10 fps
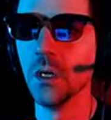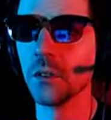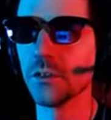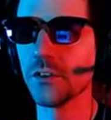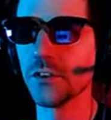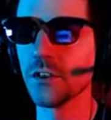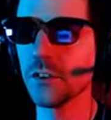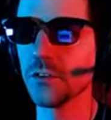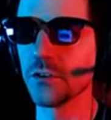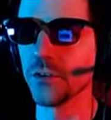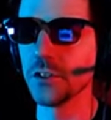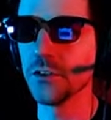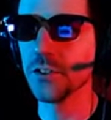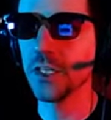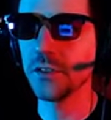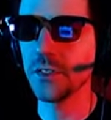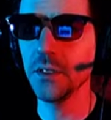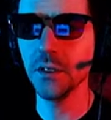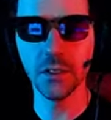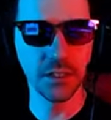There's just a treasure chest here?
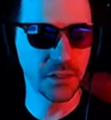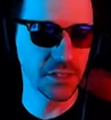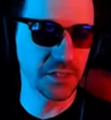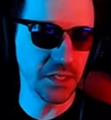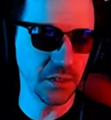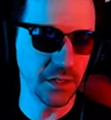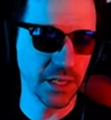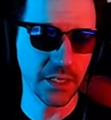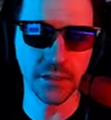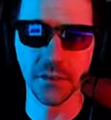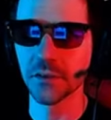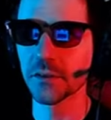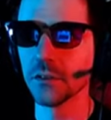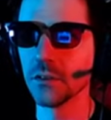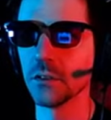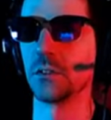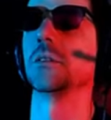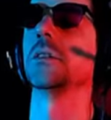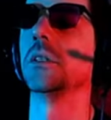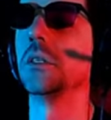Let's steal this!
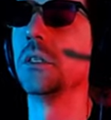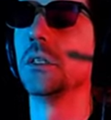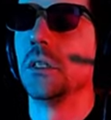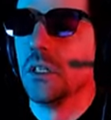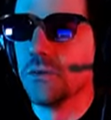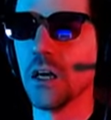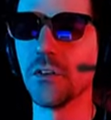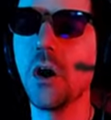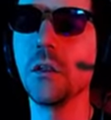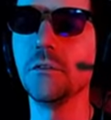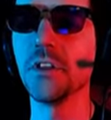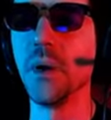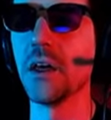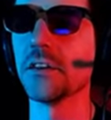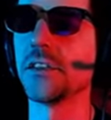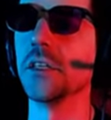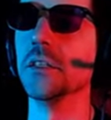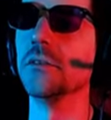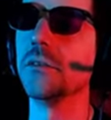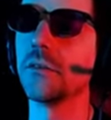Found all of the mana
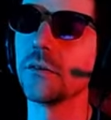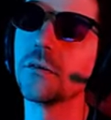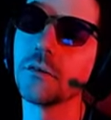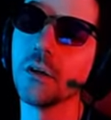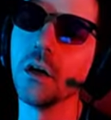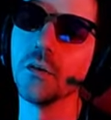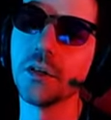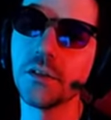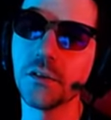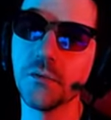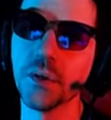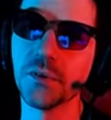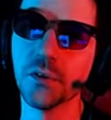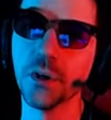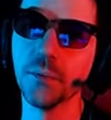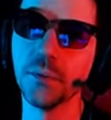seeds. Oh, it's a whip's orb.